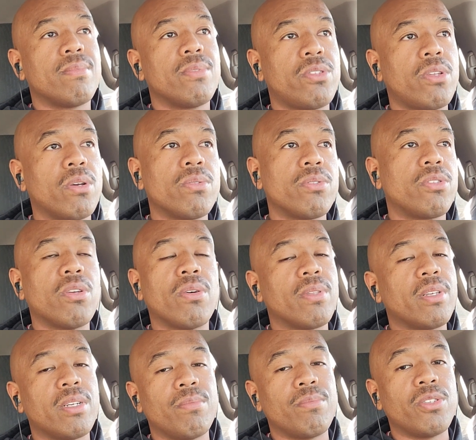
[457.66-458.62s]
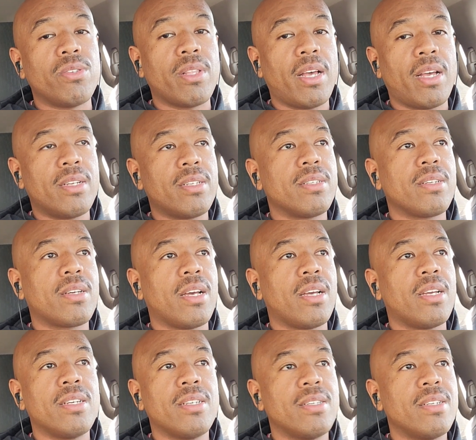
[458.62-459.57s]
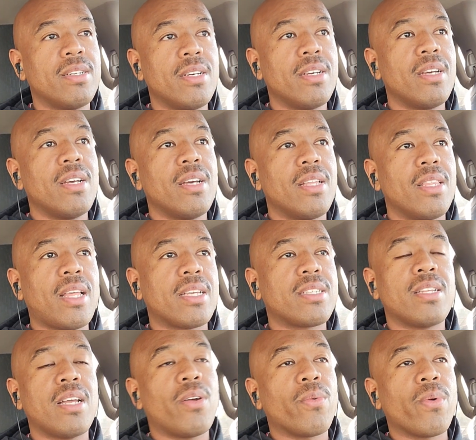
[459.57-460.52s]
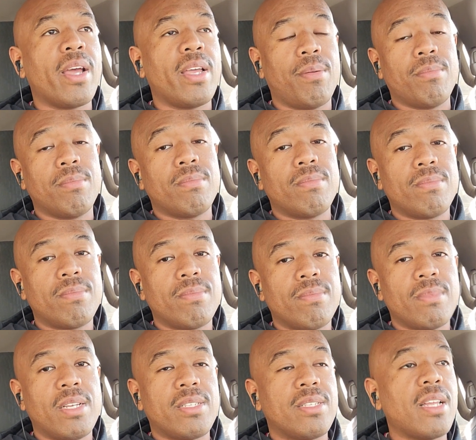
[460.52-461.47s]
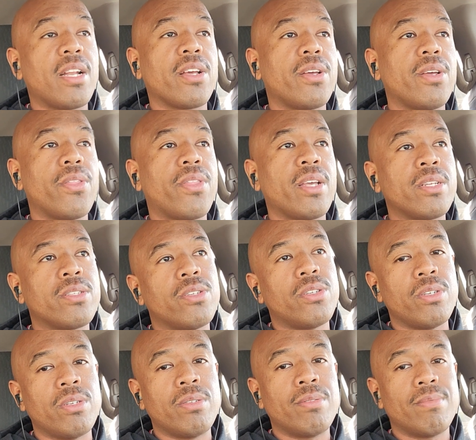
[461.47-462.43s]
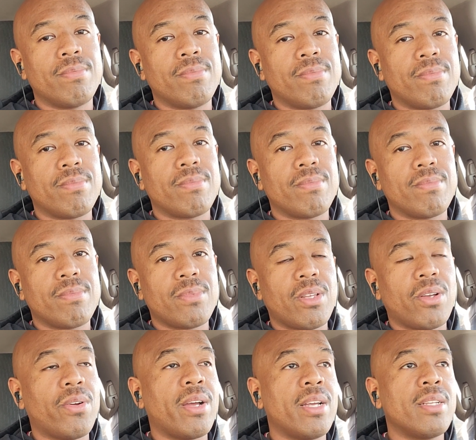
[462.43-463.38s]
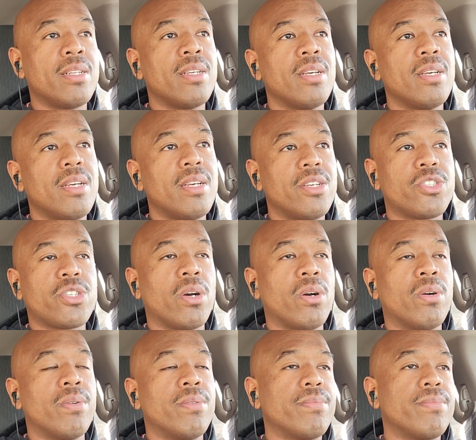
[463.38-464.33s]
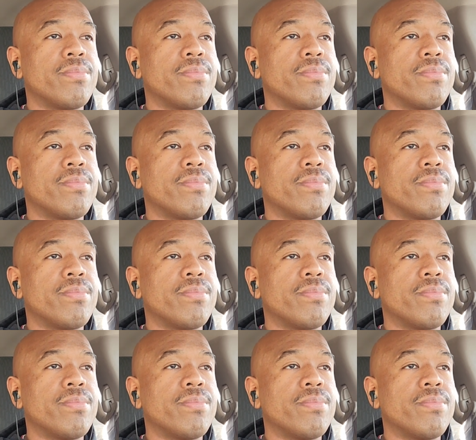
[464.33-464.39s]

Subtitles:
Don't let them do that, okay? That's not right. It's not a good thing to do, all right? So